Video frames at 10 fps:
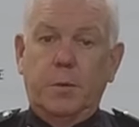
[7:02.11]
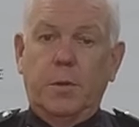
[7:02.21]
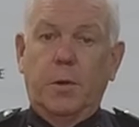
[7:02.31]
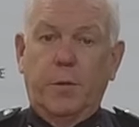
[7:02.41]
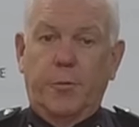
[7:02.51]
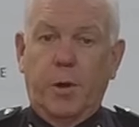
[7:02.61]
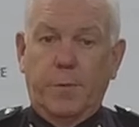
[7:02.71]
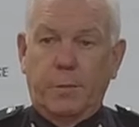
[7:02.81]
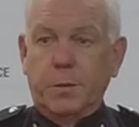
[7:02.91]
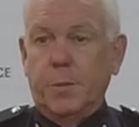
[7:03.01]
not
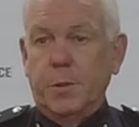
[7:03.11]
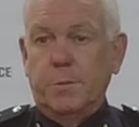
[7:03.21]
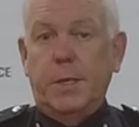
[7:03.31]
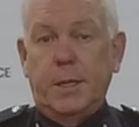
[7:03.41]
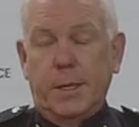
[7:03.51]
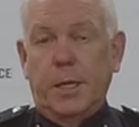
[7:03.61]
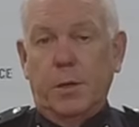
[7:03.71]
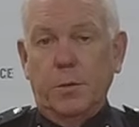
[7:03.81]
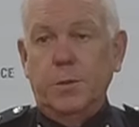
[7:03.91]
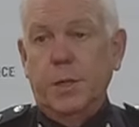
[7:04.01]
driving responsibly, and that
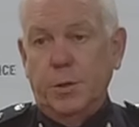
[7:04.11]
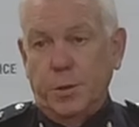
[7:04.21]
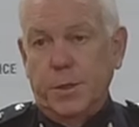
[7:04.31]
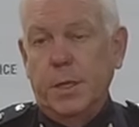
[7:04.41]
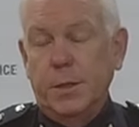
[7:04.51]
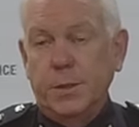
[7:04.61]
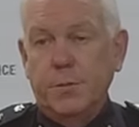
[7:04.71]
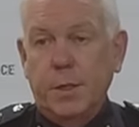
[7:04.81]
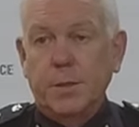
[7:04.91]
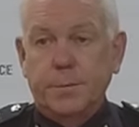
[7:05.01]
includes using illicit drugs.